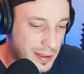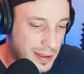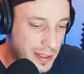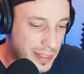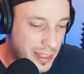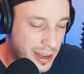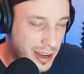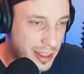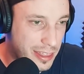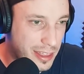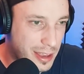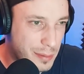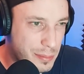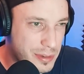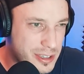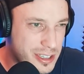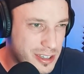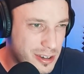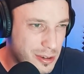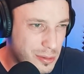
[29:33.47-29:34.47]
And then I thought,
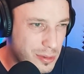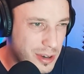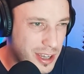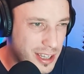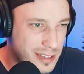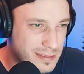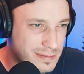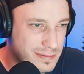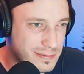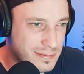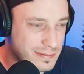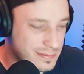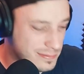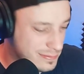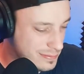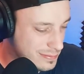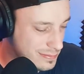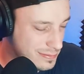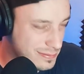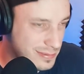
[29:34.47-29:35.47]
but you know what?
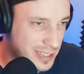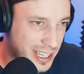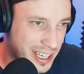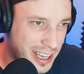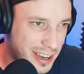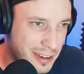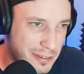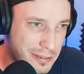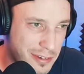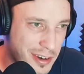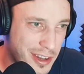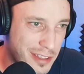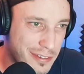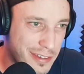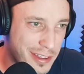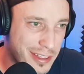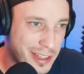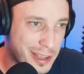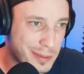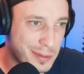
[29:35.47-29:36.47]
I got a funny
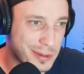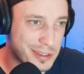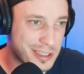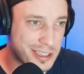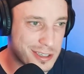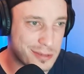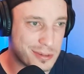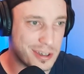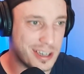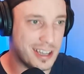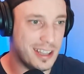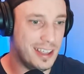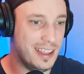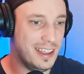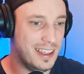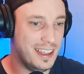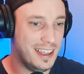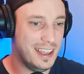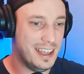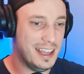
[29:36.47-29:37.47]
feeling about this one.
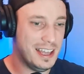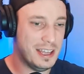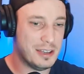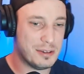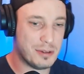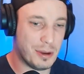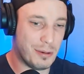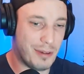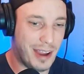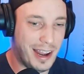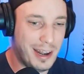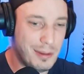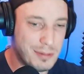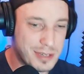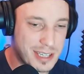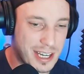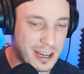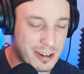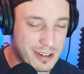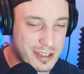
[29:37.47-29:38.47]
So I ran
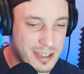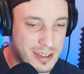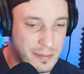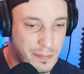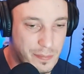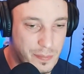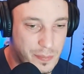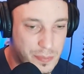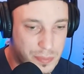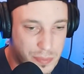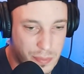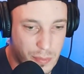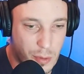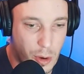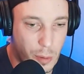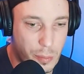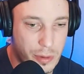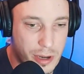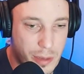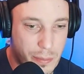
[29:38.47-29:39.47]
upstairs,
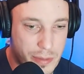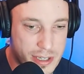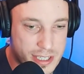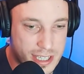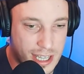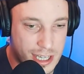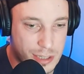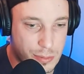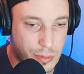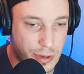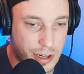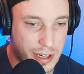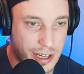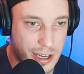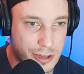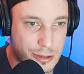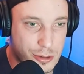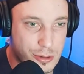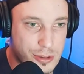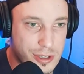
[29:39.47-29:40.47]
opened up my sketchbook, and
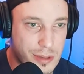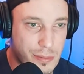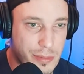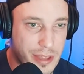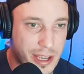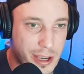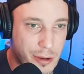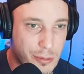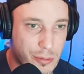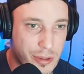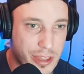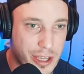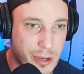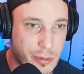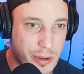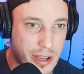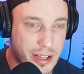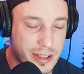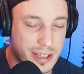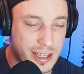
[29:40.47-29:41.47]
I drew something out really
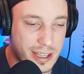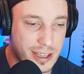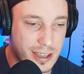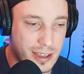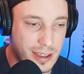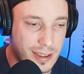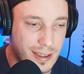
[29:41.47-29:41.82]
quickly.